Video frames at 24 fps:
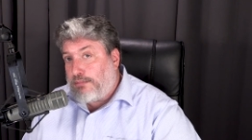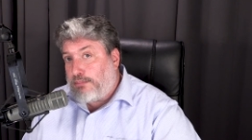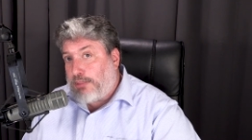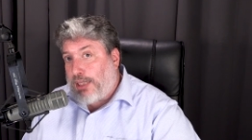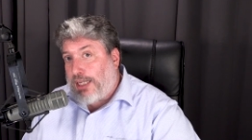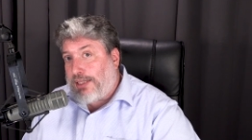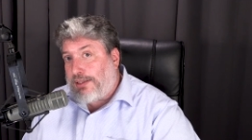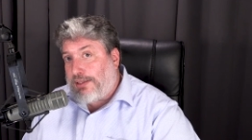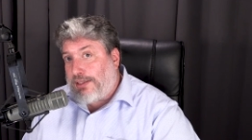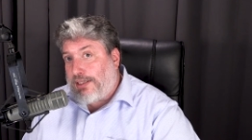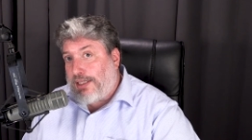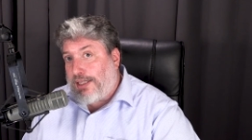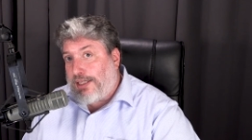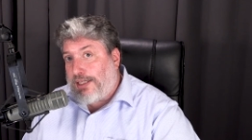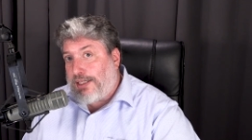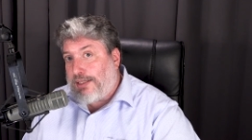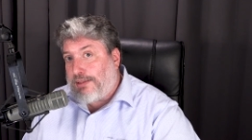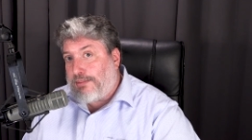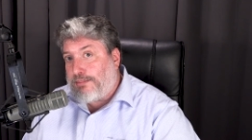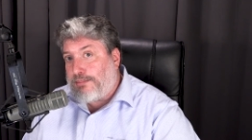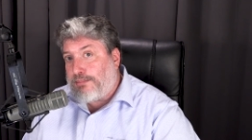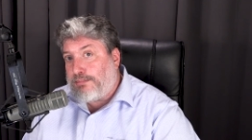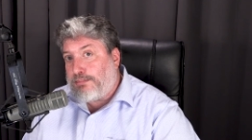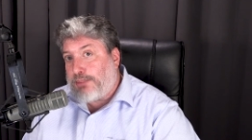
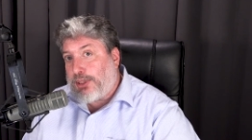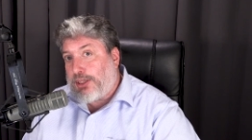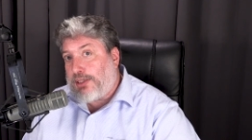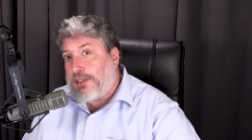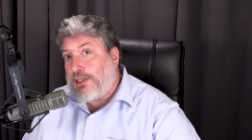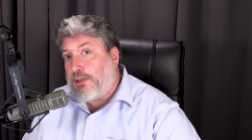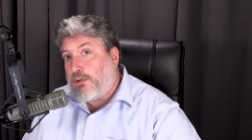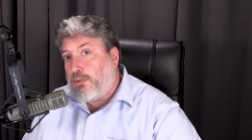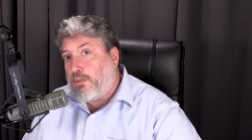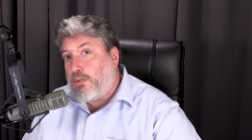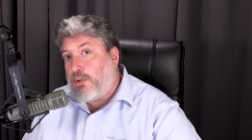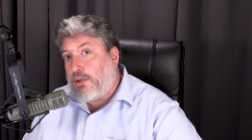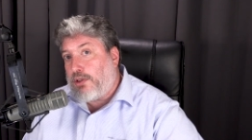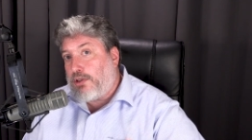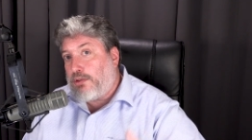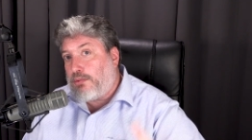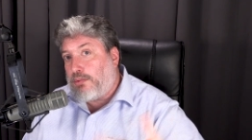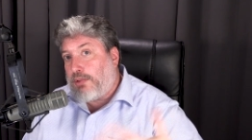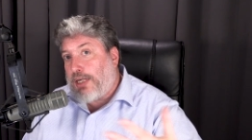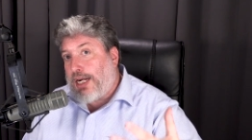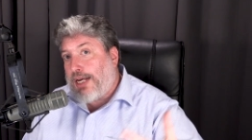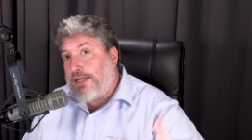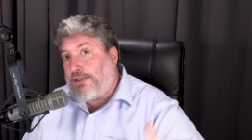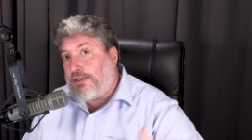Bethlehem, but they're
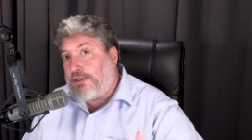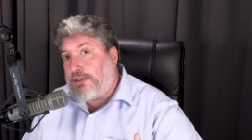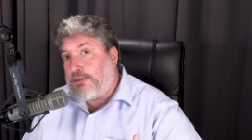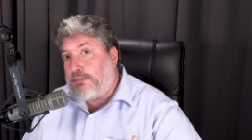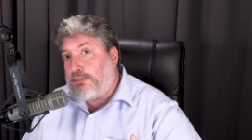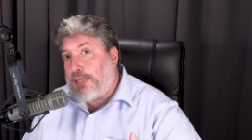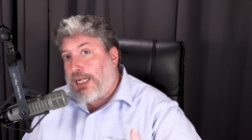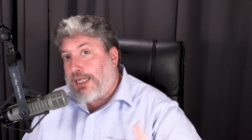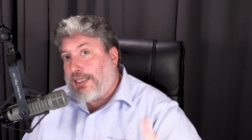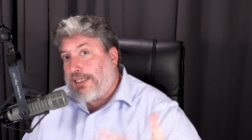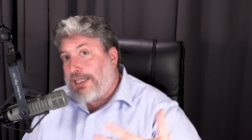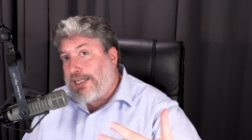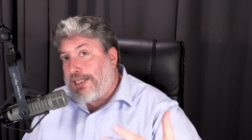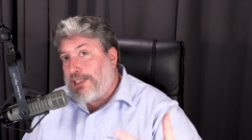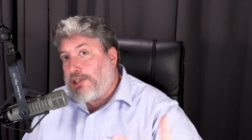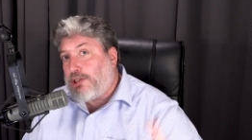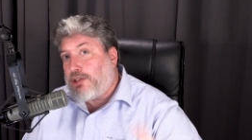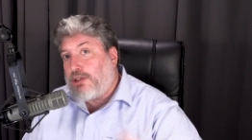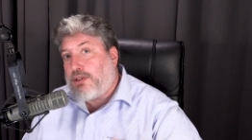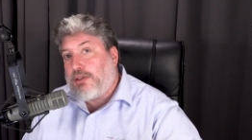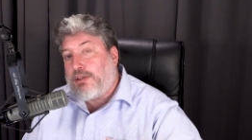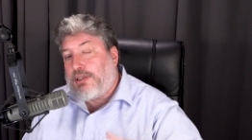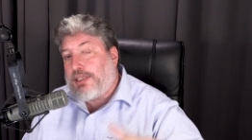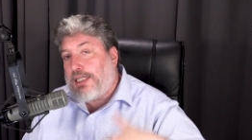warned rather by an
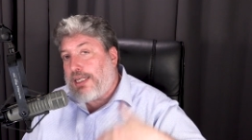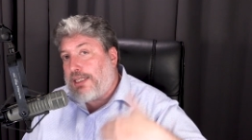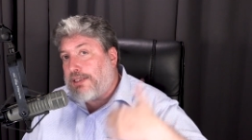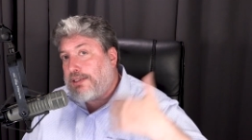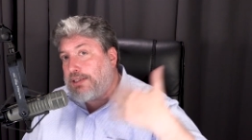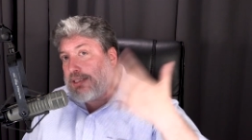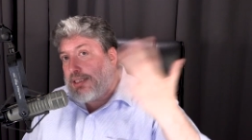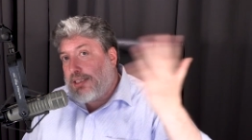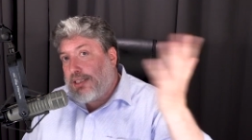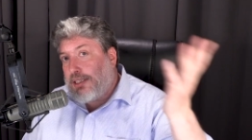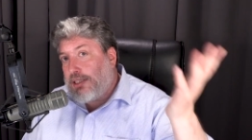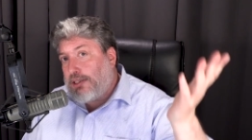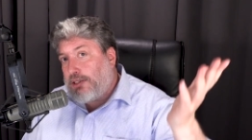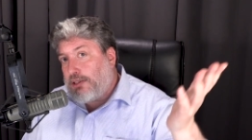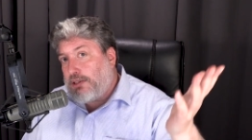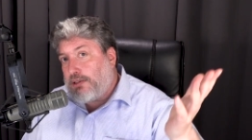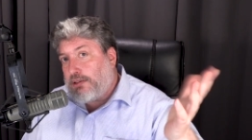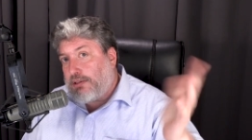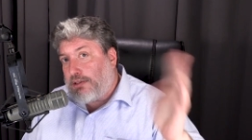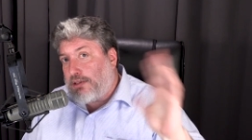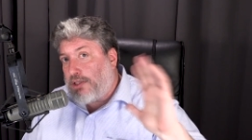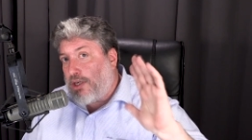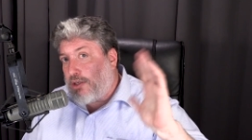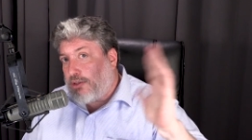angel that
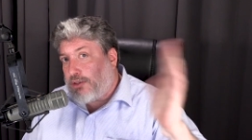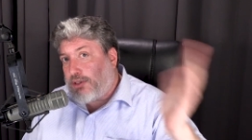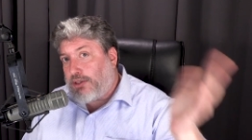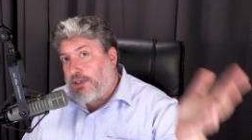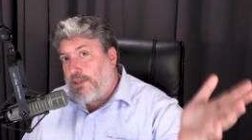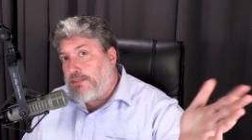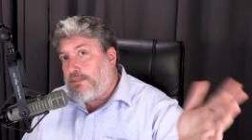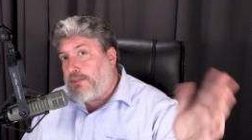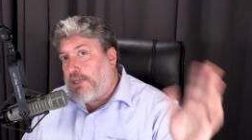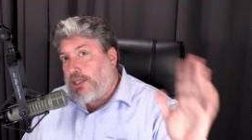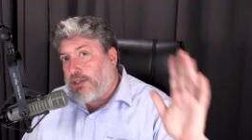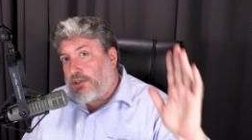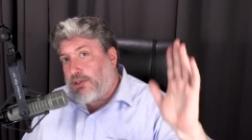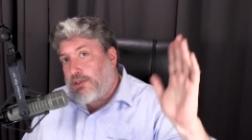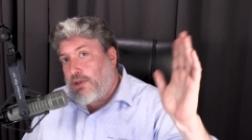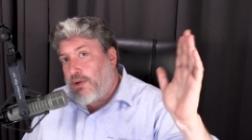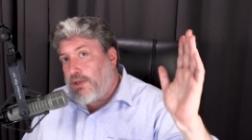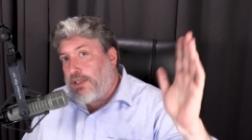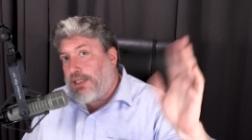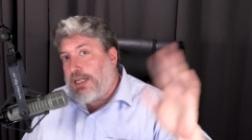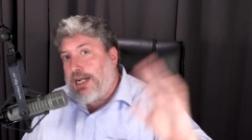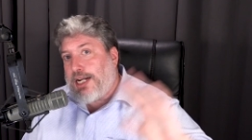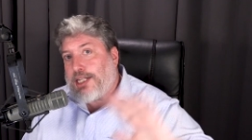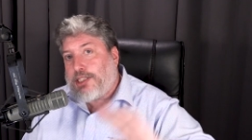you go somewhere else,
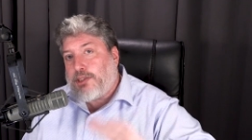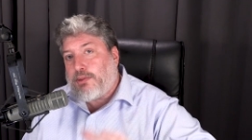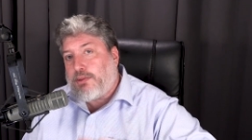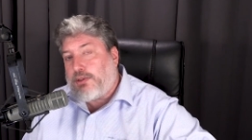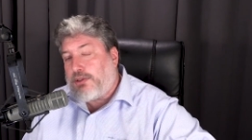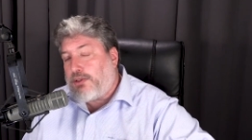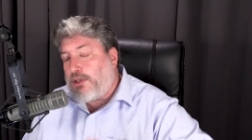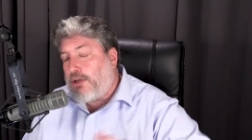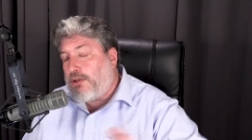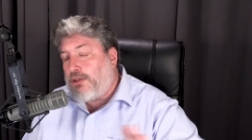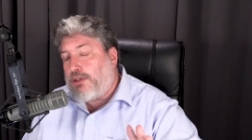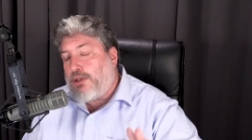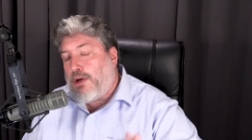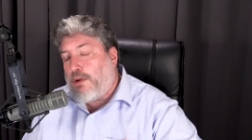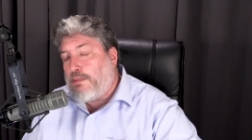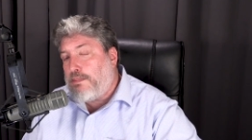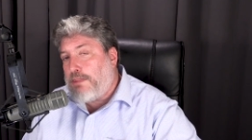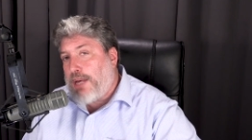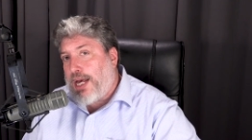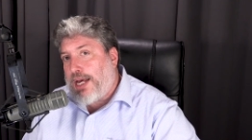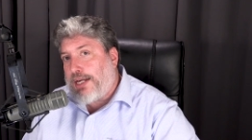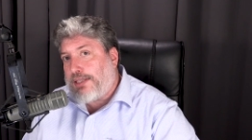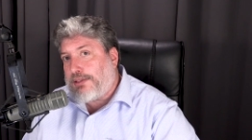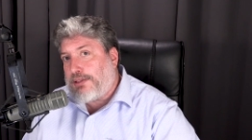go to Nazareth, don't go
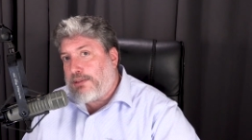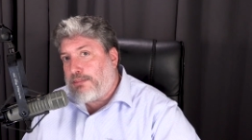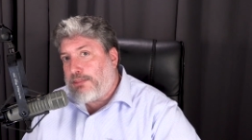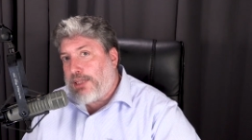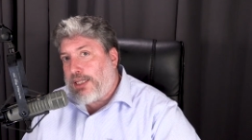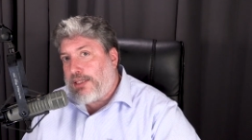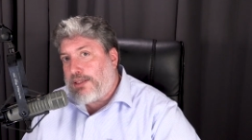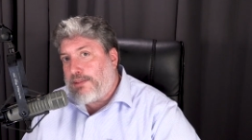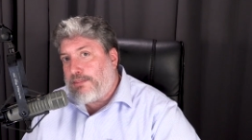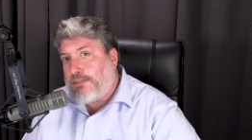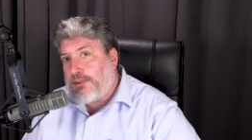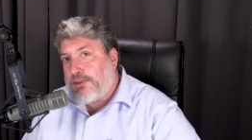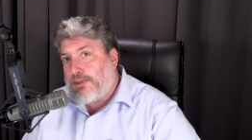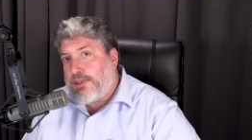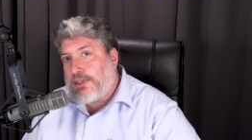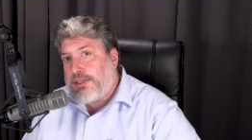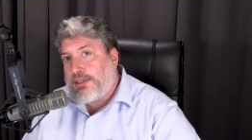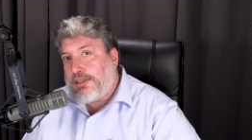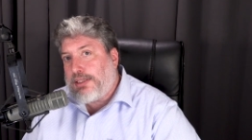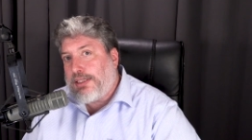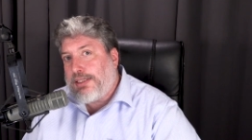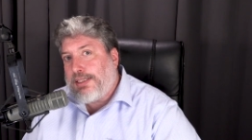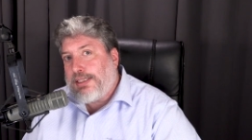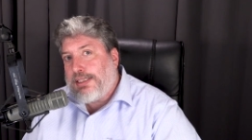back to Bethlehem
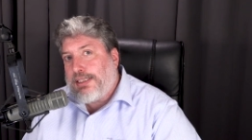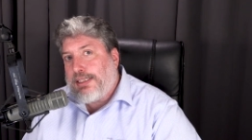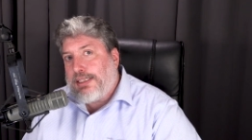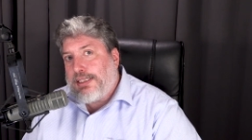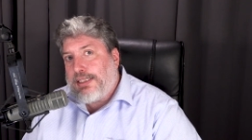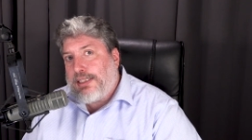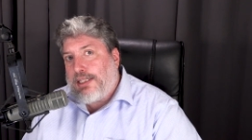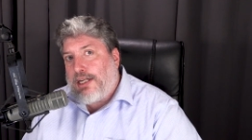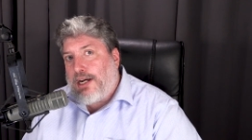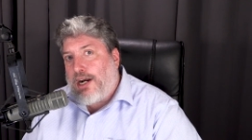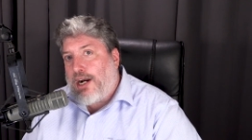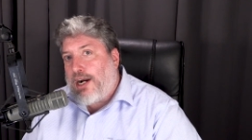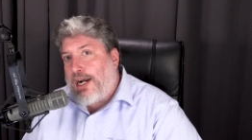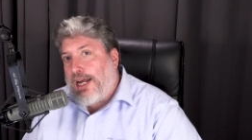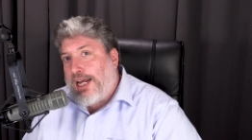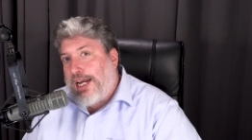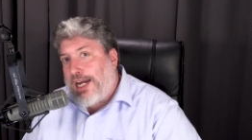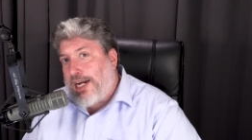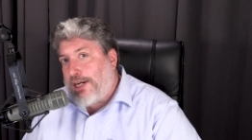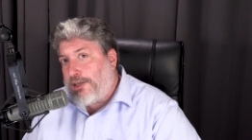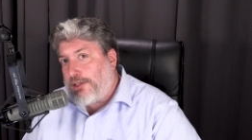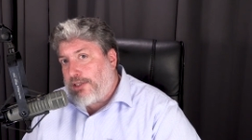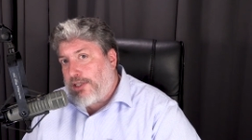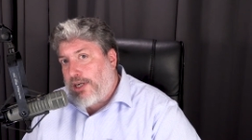because
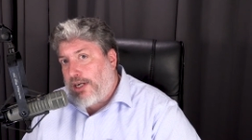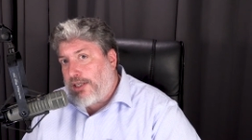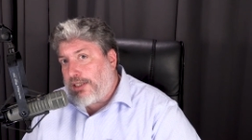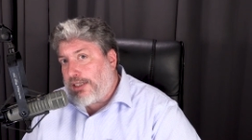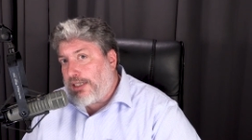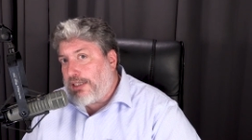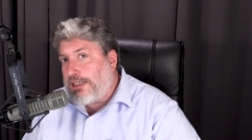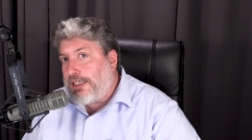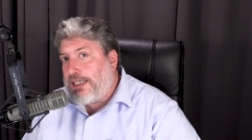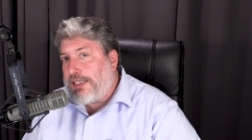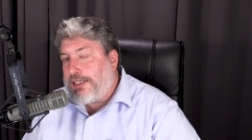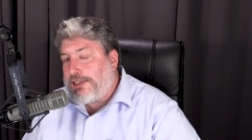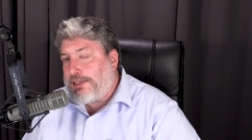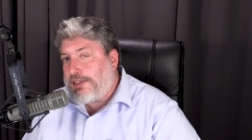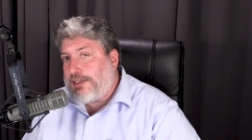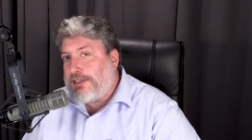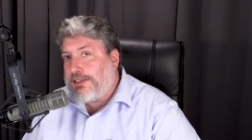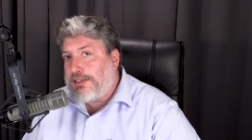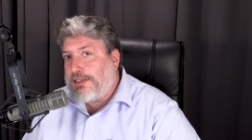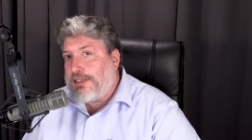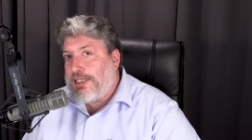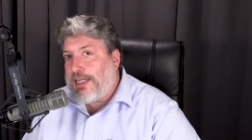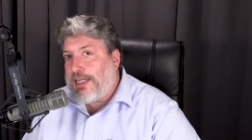Herod Archelaus is